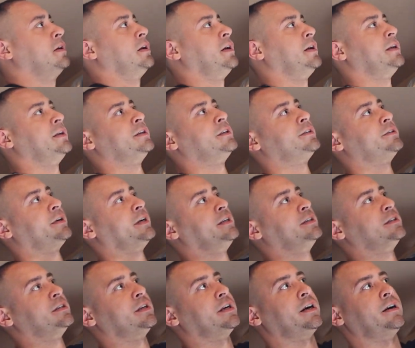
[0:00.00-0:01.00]
And it straightens
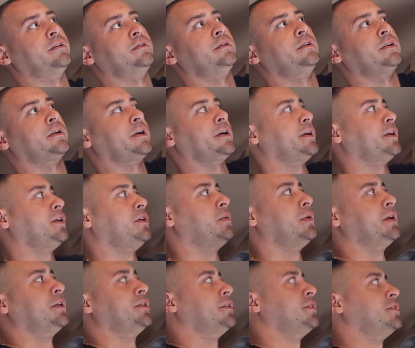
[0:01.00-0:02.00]
it out, okay? You want
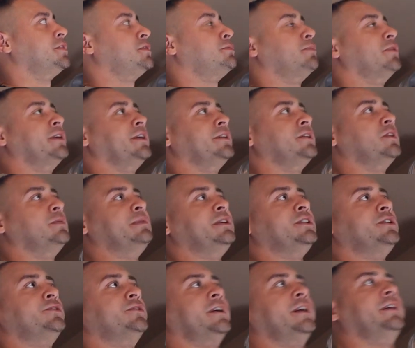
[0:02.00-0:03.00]
the spring to be
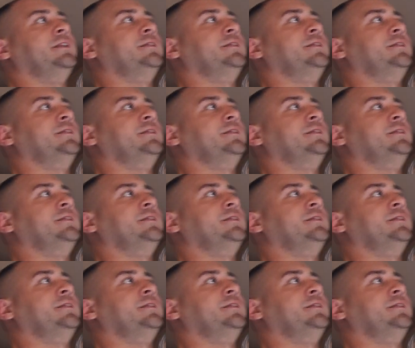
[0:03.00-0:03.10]
straight.